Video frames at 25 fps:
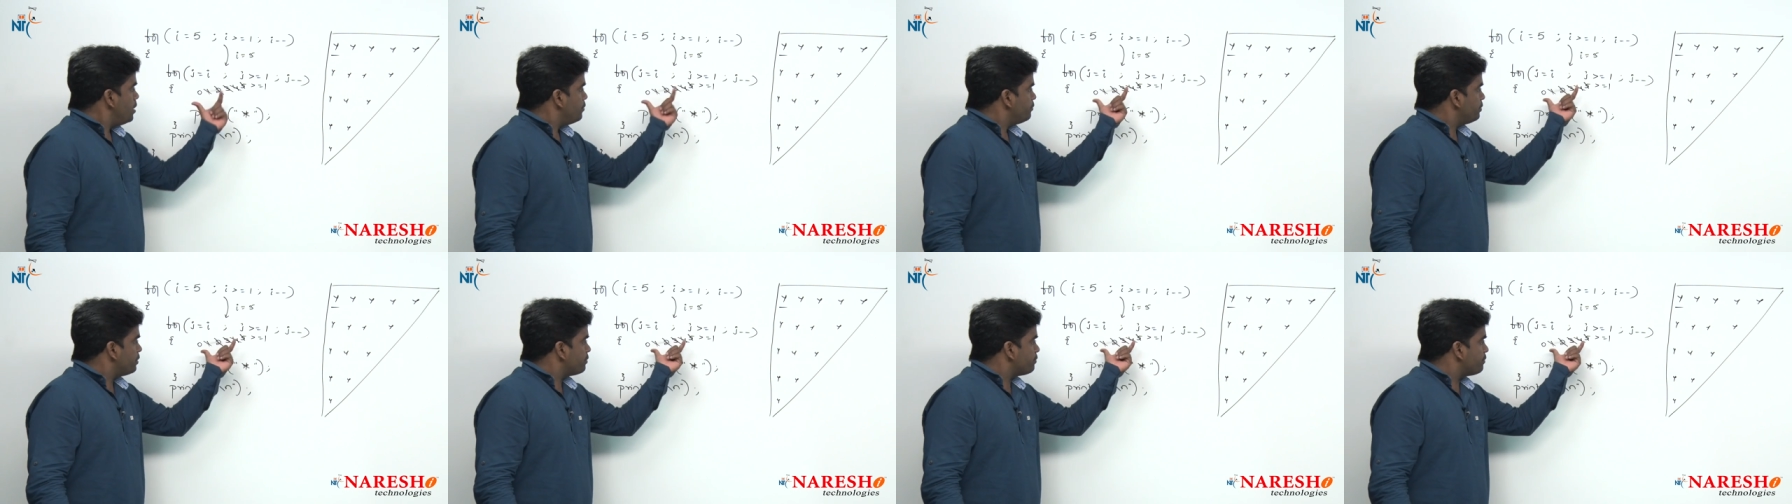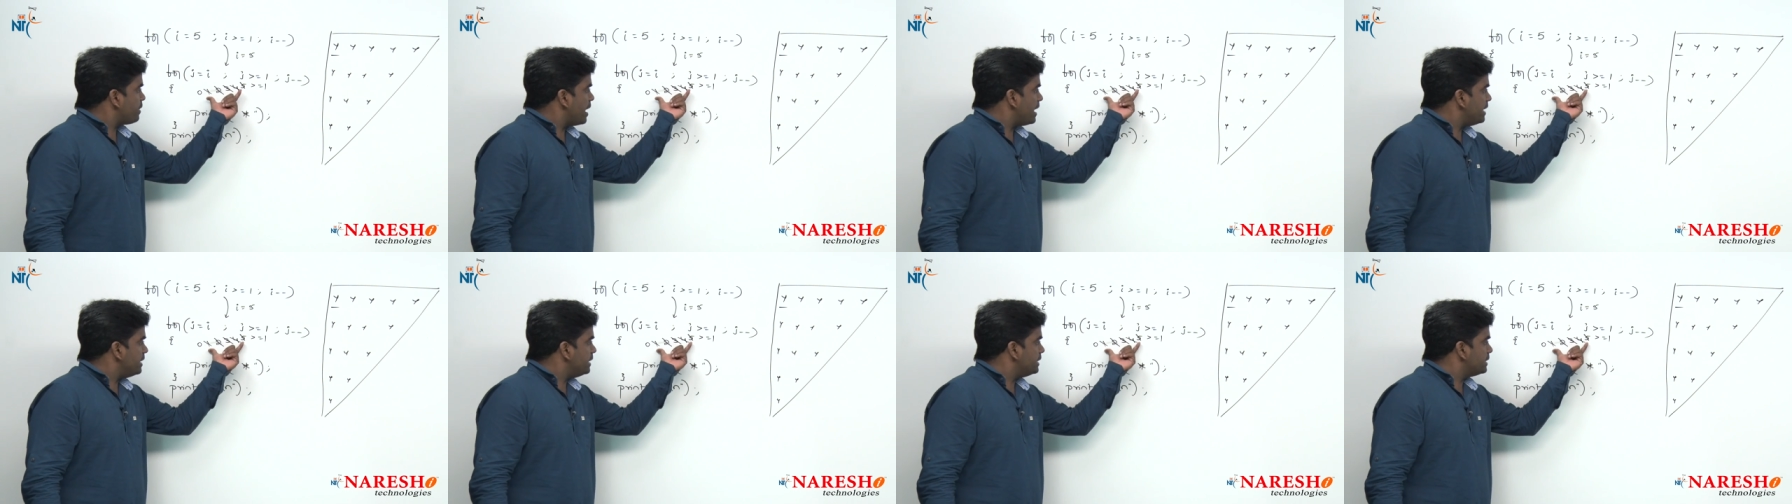For
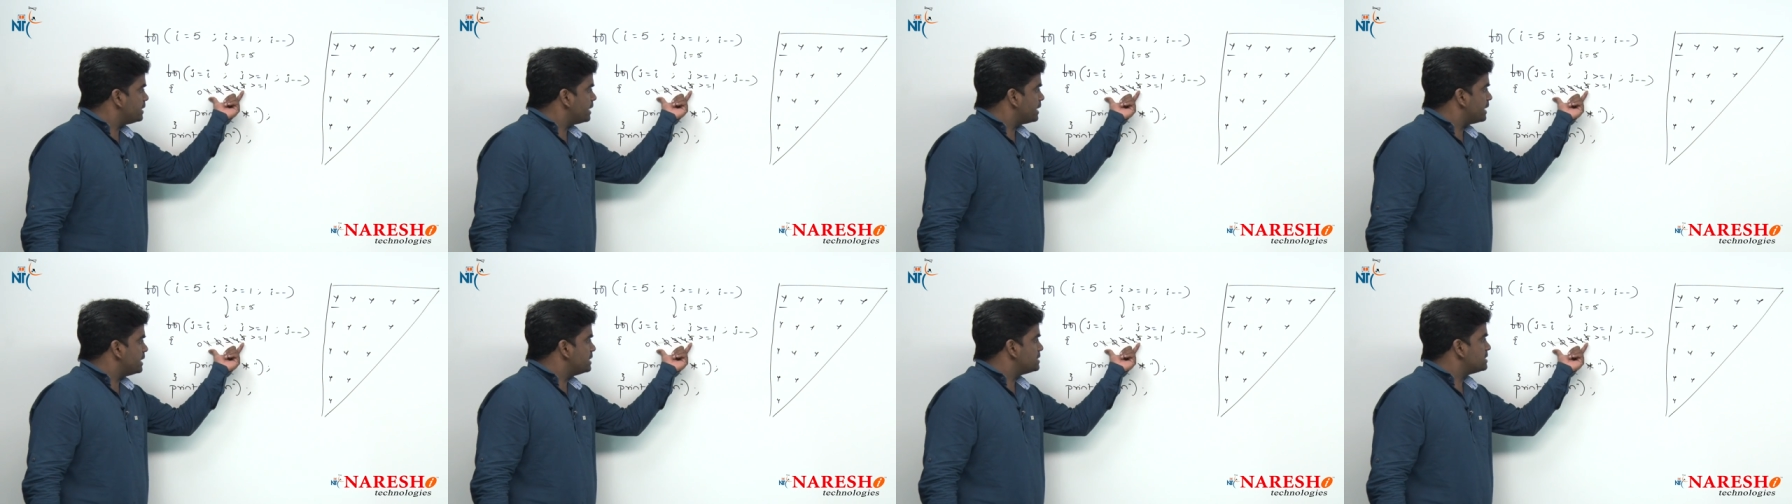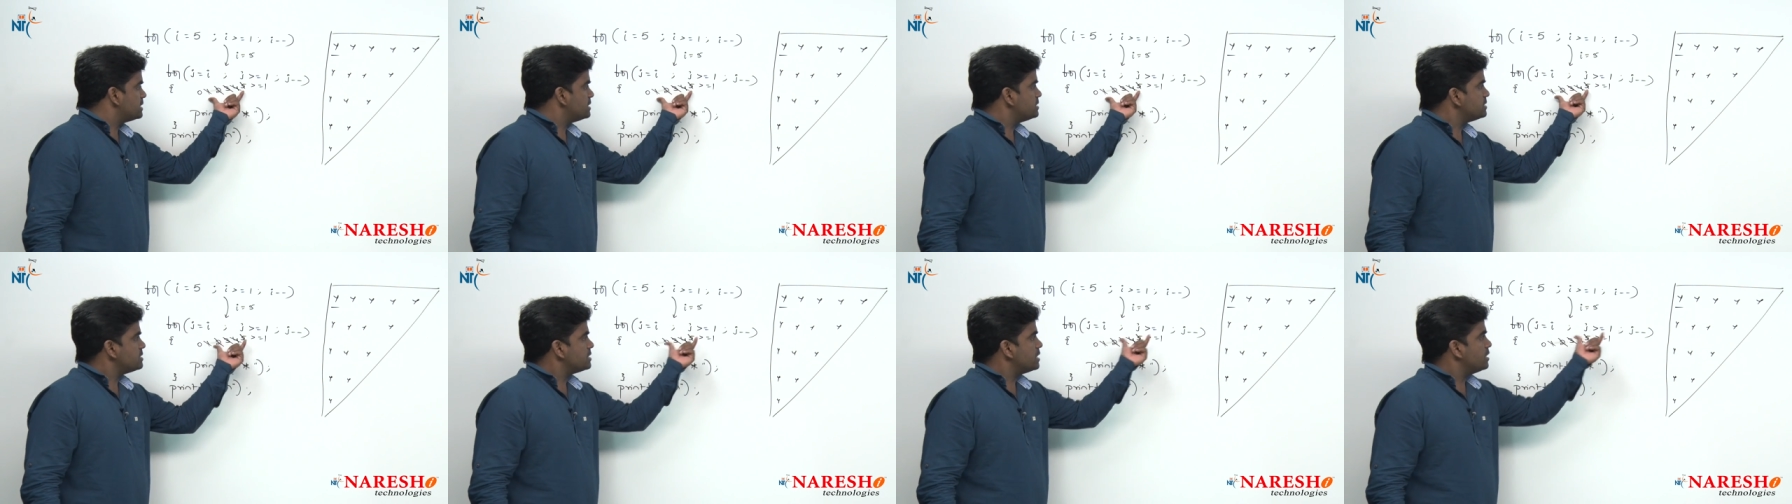5
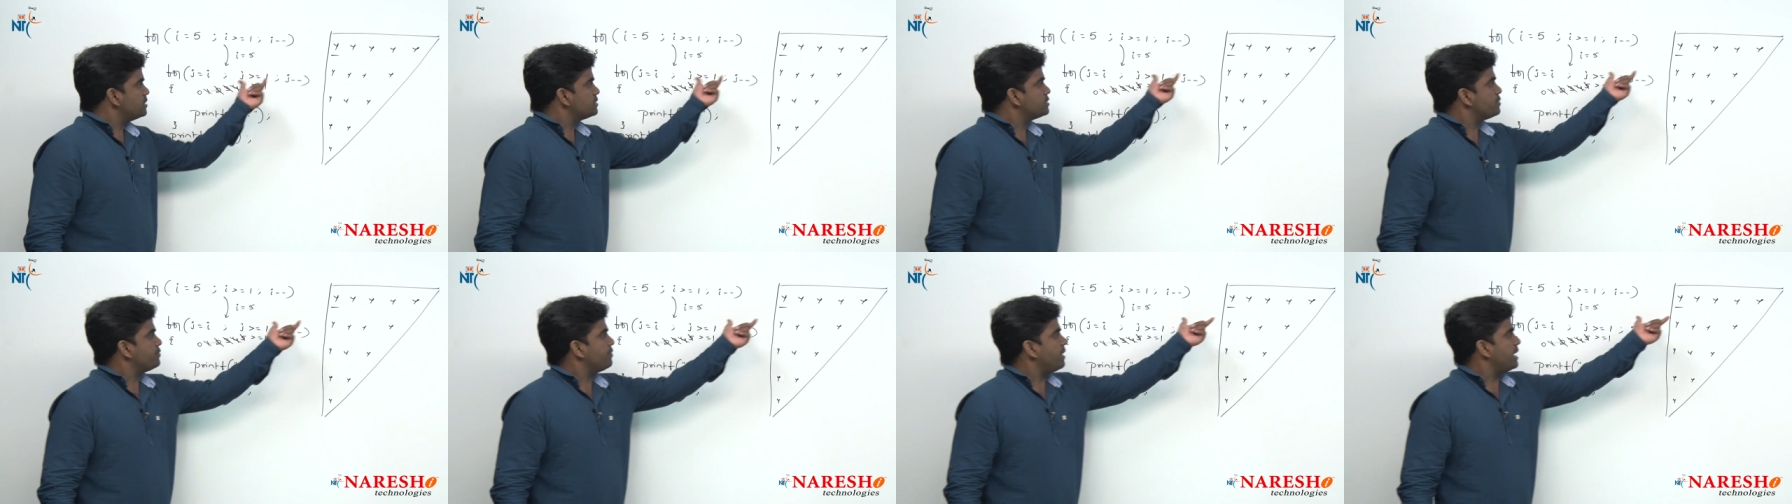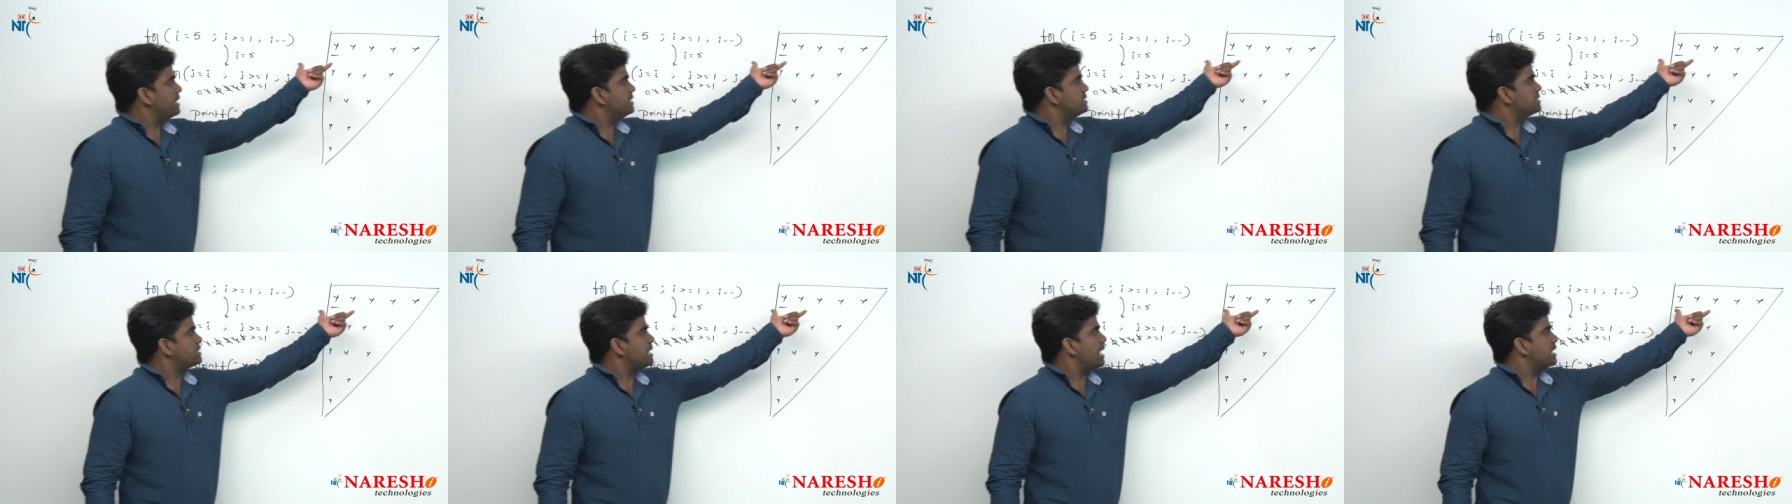iterations, so
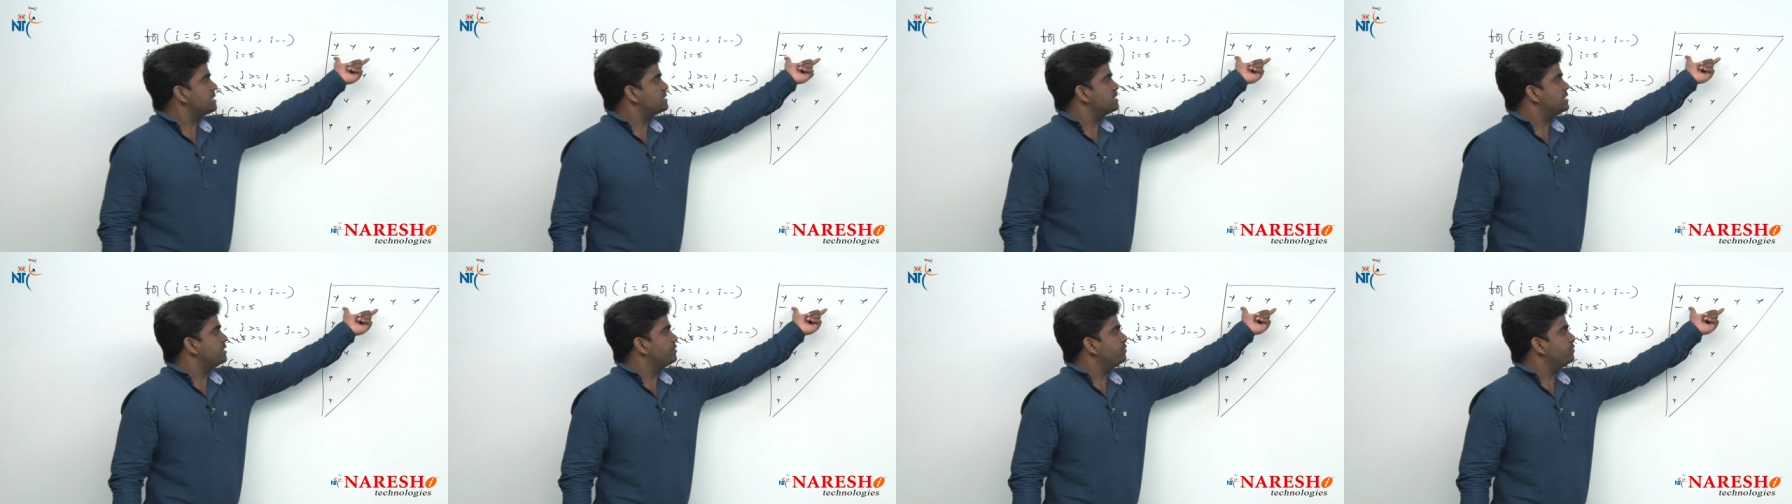5 stars